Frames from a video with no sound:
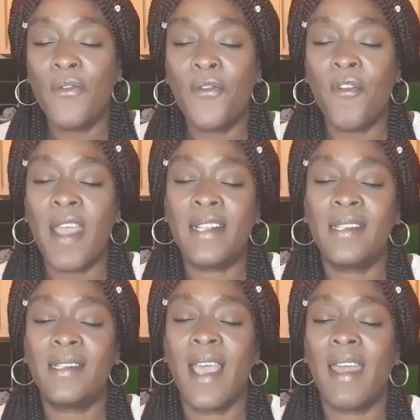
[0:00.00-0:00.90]

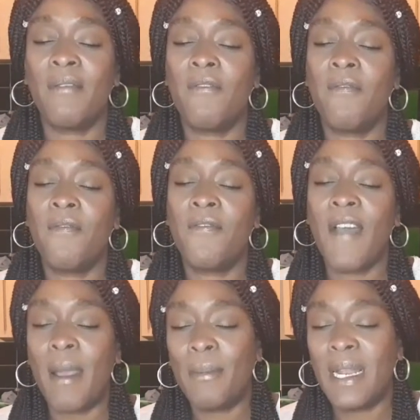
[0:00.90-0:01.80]
friends and
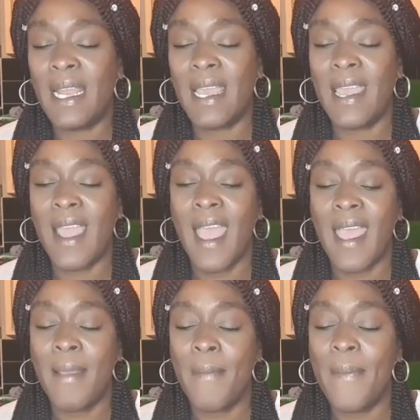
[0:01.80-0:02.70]
family.
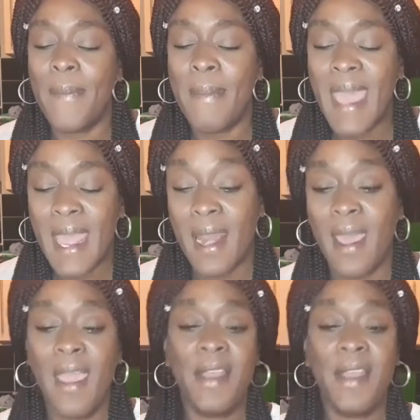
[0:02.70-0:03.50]
Amen.